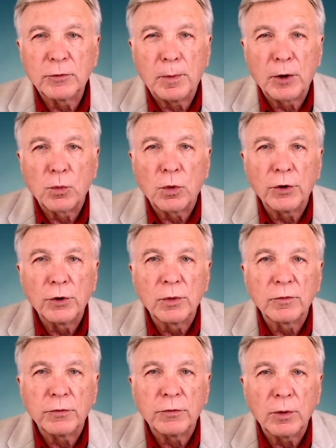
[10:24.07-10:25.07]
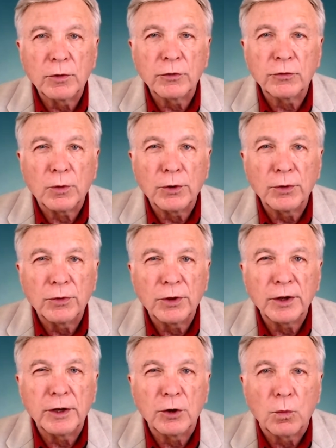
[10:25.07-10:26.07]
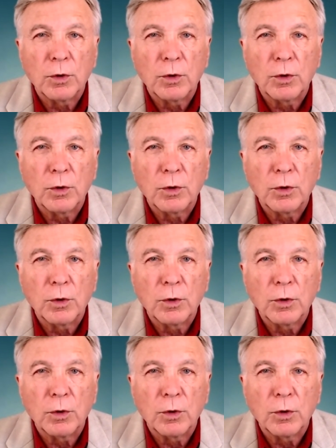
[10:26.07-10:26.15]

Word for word: upon where you in focus, Were you thinking,